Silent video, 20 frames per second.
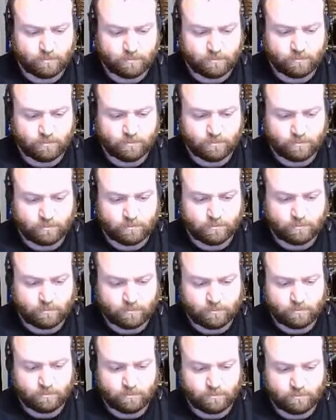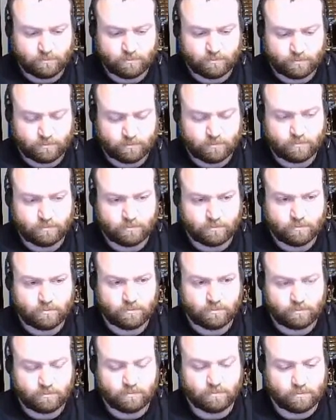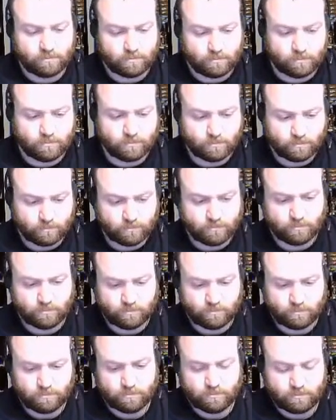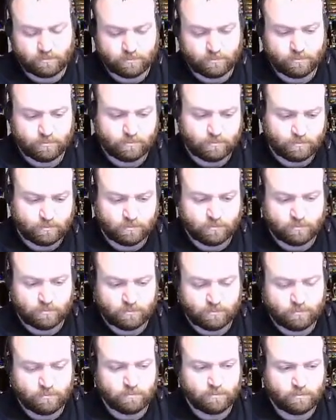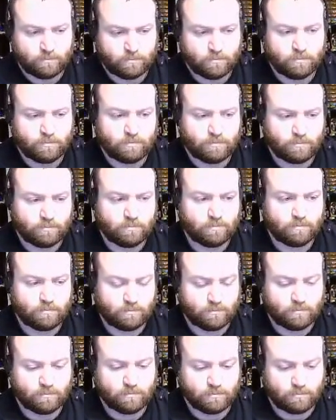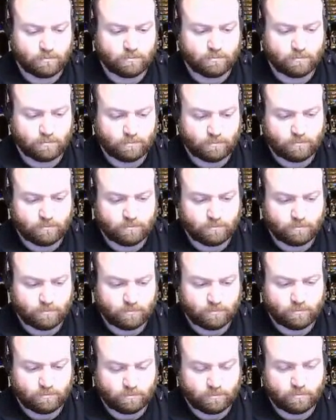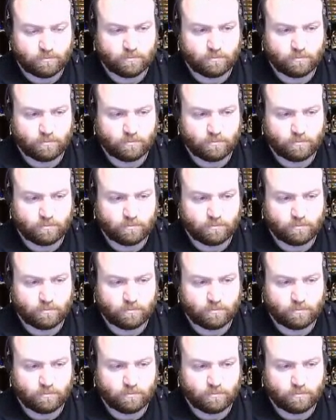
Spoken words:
(not speaking)